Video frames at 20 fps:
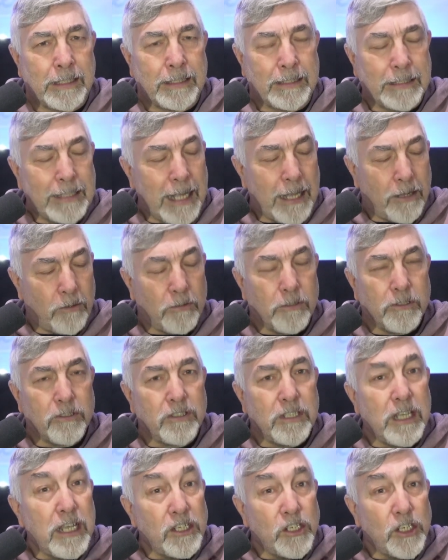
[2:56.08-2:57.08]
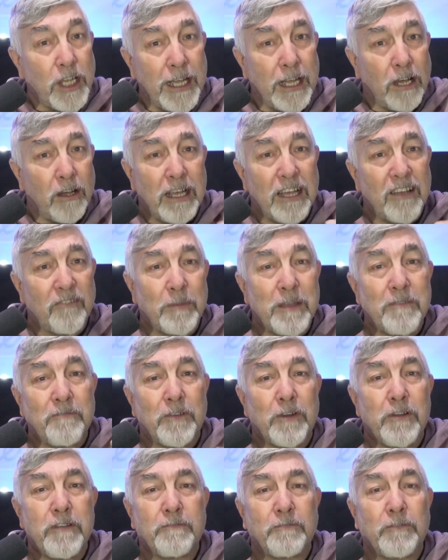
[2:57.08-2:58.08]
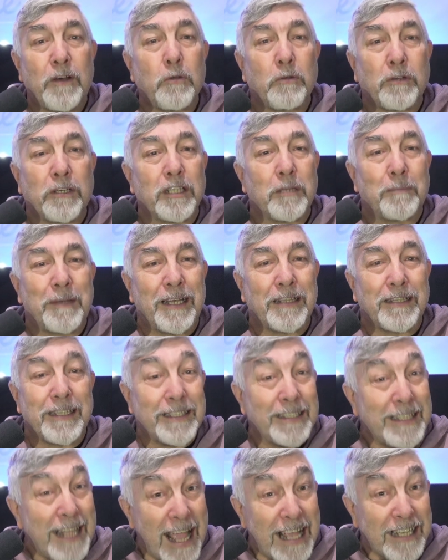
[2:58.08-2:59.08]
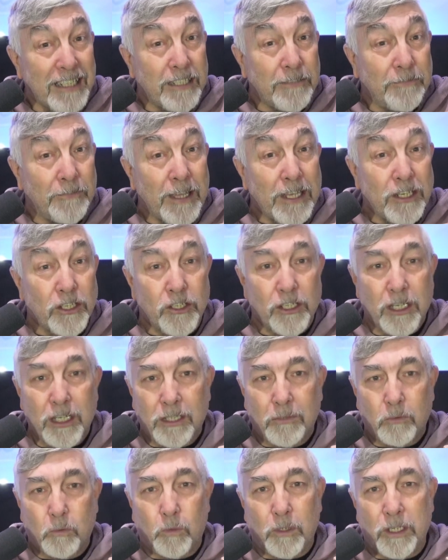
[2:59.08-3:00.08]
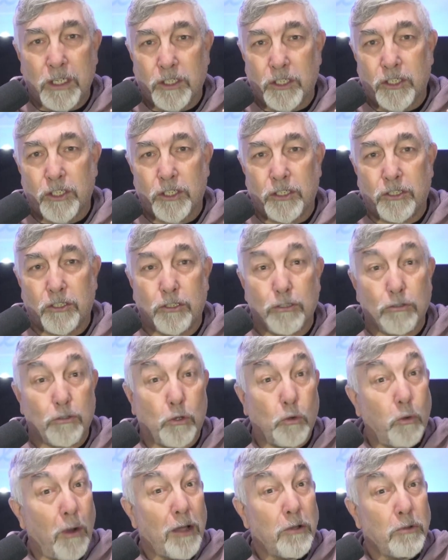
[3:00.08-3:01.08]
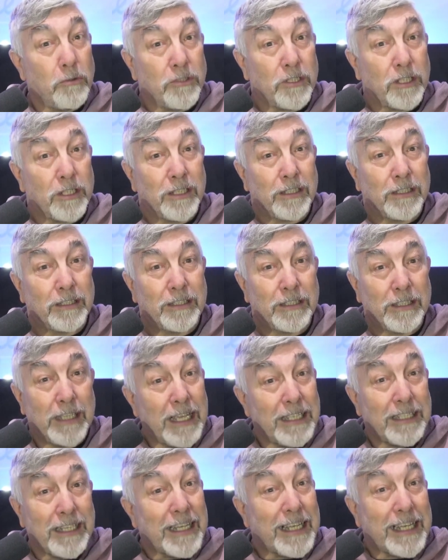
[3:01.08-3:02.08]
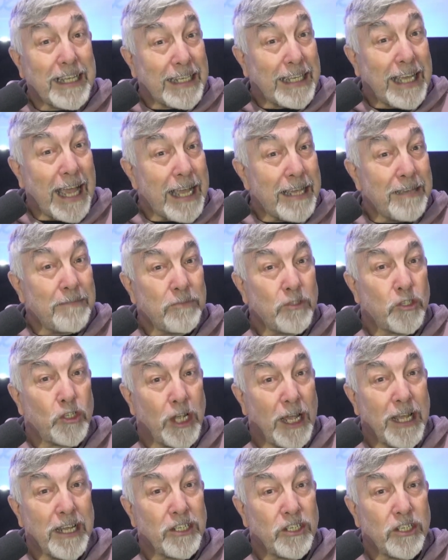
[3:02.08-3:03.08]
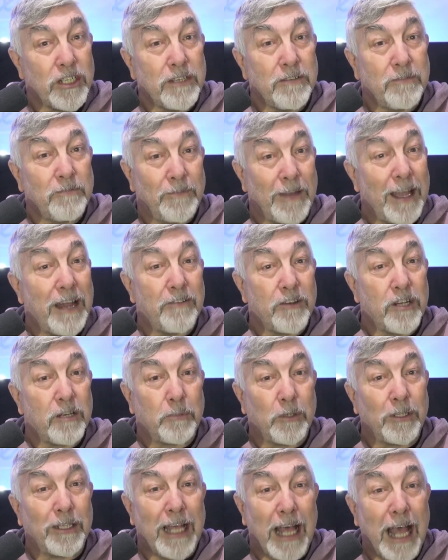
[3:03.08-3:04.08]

Now, DJI have been very vocal about the next feature, which, to quote, is a game-changing variable